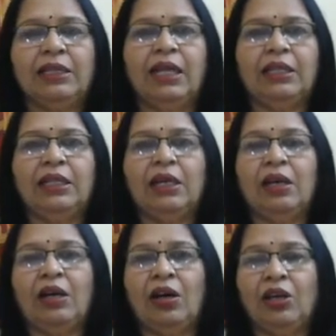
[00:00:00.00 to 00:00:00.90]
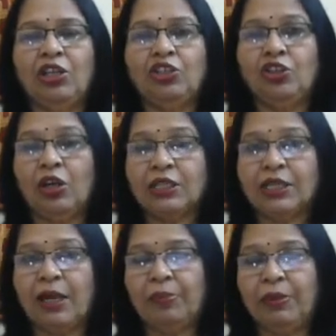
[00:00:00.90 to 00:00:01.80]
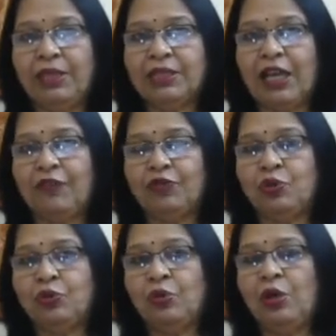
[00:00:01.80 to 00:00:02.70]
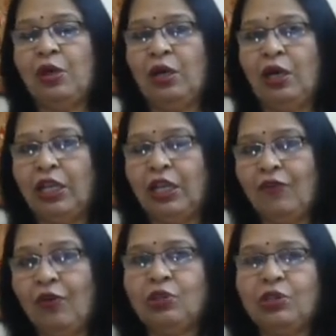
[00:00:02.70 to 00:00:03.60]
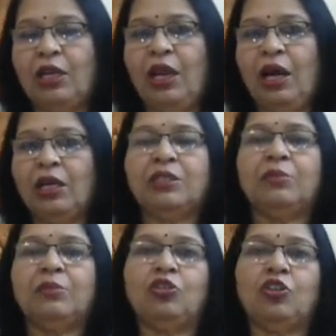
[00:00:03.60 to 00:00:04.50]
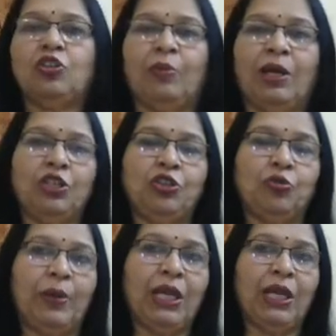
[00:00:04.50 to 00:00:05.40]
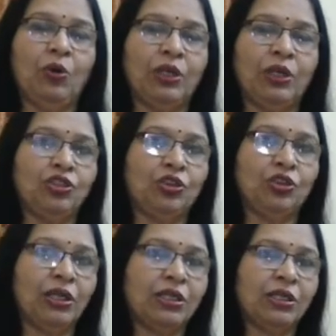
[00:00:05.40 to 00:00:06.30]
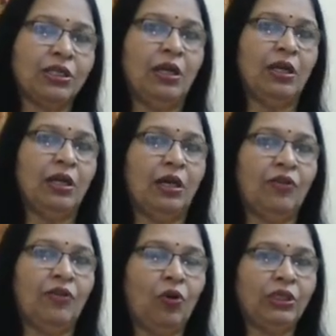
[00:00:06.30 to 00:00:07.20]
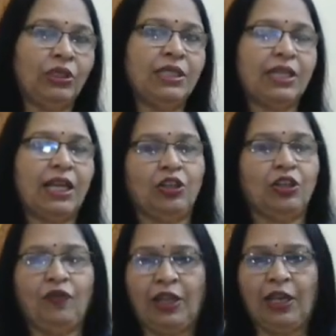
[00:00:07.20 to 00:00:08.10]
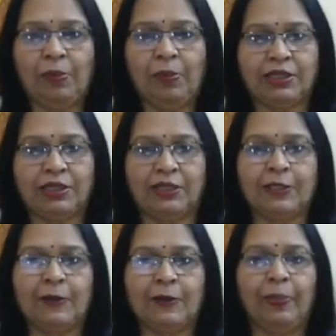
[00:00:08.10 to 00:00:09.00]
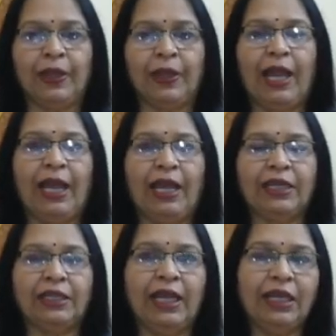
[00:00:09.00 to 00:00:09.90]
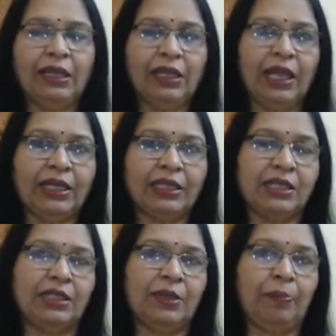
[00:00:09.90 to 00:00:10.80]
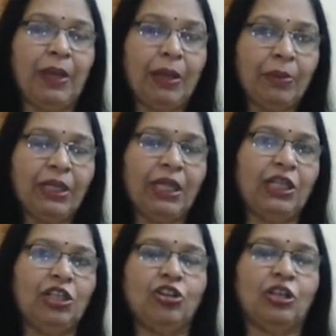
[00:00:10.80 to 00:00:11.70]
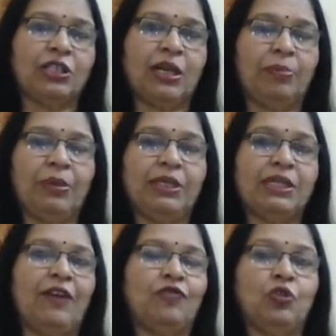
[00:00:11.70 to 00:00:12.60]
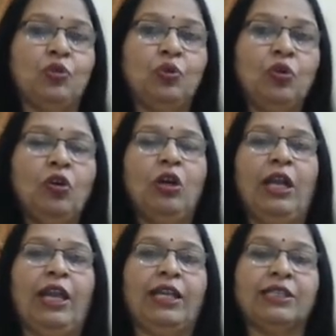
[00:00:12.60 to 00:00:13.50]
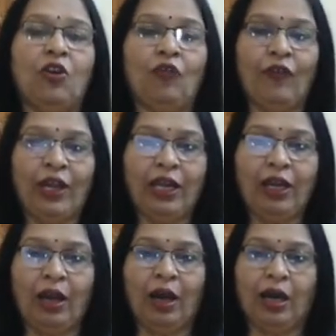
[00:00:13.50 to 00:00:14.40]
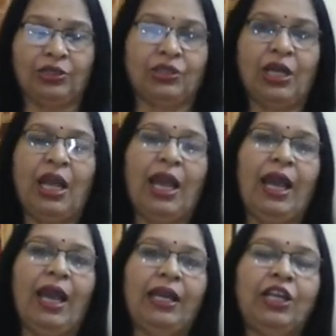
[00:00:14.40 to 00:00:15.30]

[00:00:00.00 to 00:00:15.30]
that the insurance companies have to give out a large amount of money to pay out insurance for these kind of ill persons. And then that the payment that the insurance companies have to do is very large. And